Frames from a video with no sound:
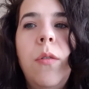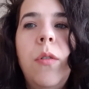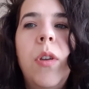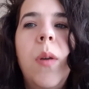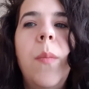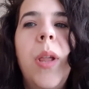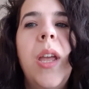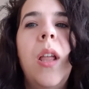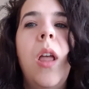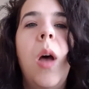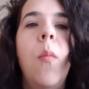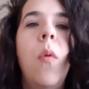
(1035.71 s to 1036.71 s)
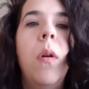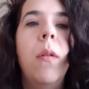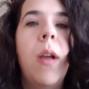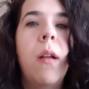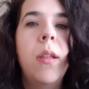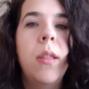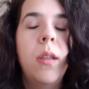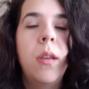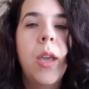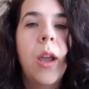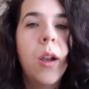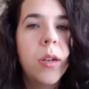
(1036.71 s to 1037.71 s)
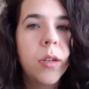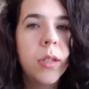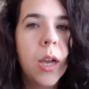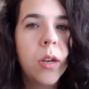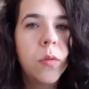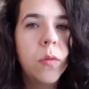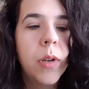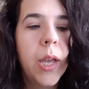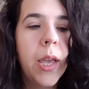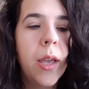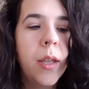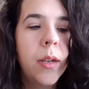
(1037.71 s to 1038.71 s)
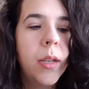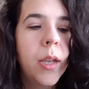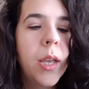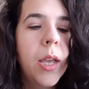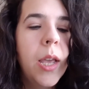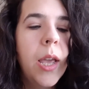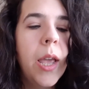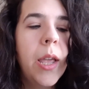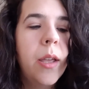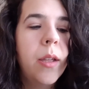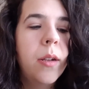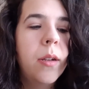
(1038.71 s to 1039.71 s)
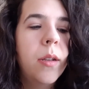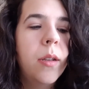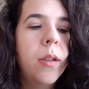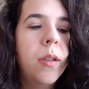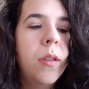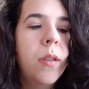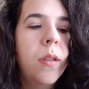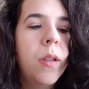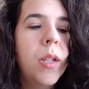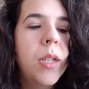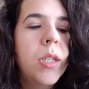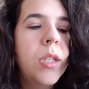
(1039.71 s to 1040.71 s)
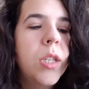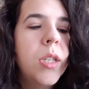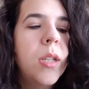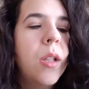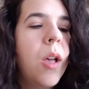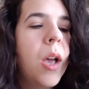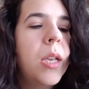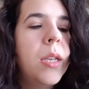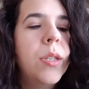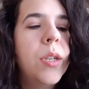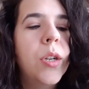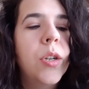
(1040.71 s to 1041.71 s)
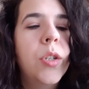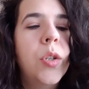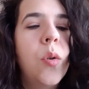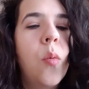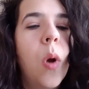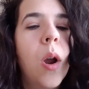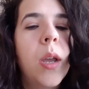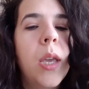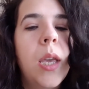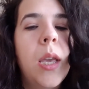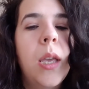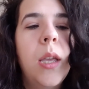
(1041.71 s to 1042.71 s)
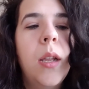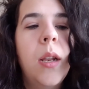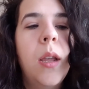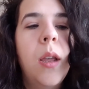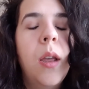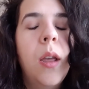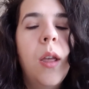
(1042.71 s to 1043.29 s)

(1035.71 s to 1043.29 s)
You can play a lot more around in the character's actual head, and it's just a lot easier to work in